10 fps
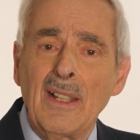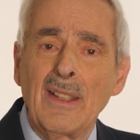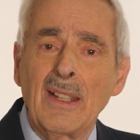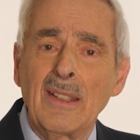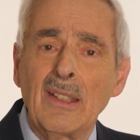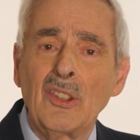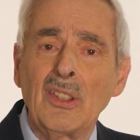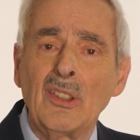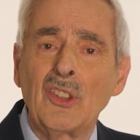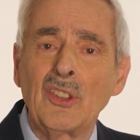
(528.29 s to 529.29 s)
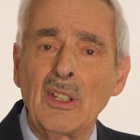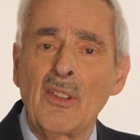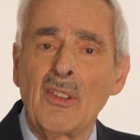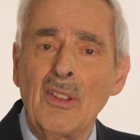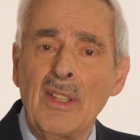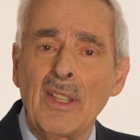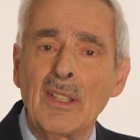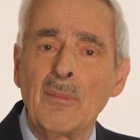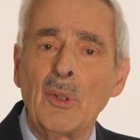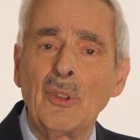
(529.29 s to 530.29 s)
that this is still
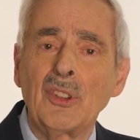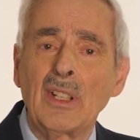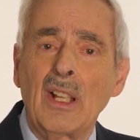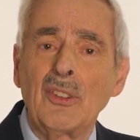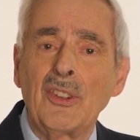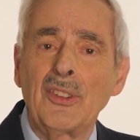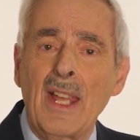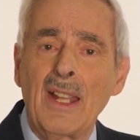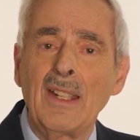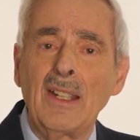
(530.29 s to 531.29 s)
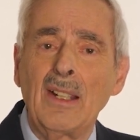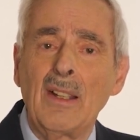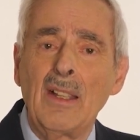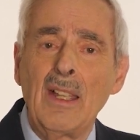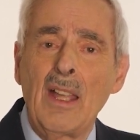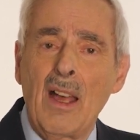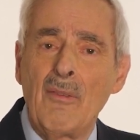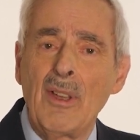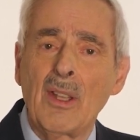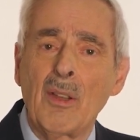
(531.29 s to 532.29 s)
the most outstanding
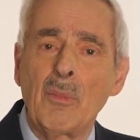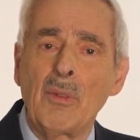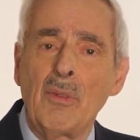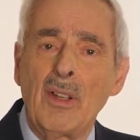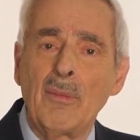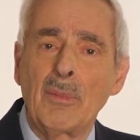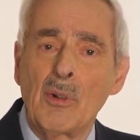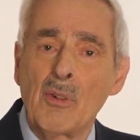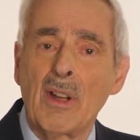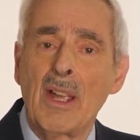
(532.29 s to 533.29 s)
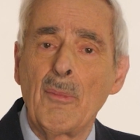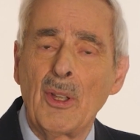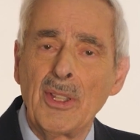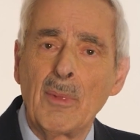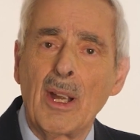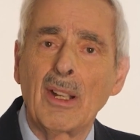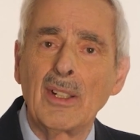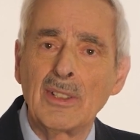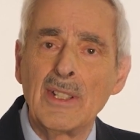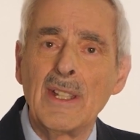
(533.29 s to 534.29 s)
available program on the
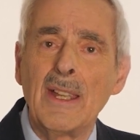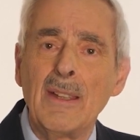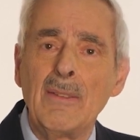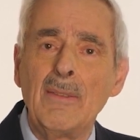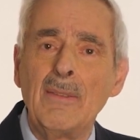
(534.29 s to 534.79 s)
market today.